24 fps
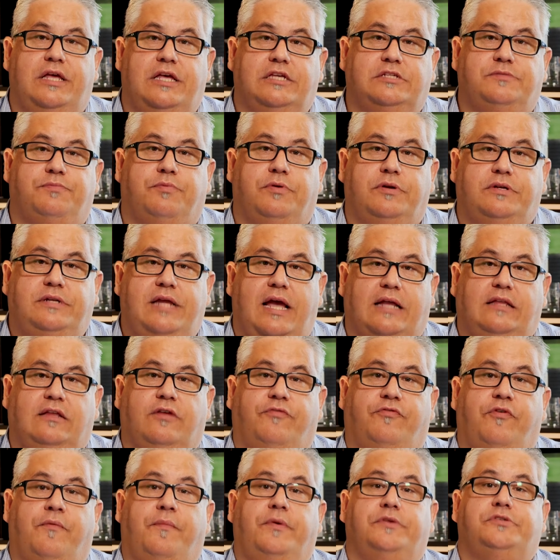is
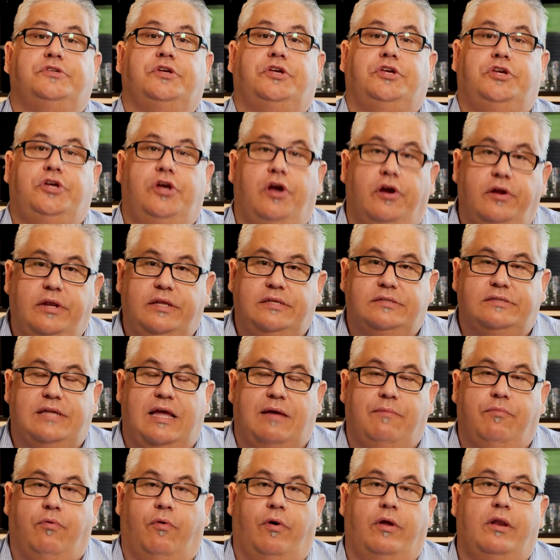protected from a security
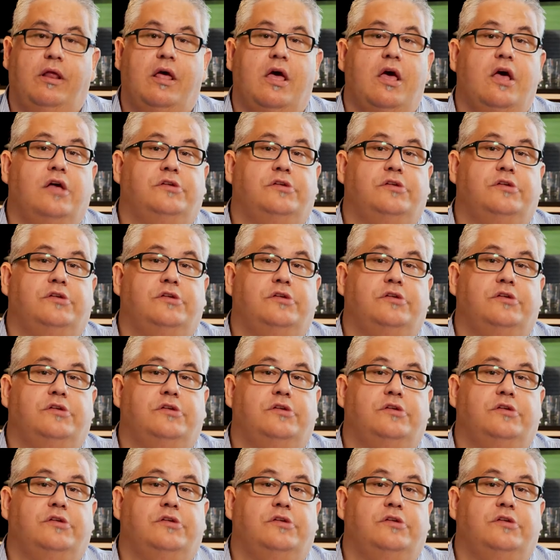standpoint.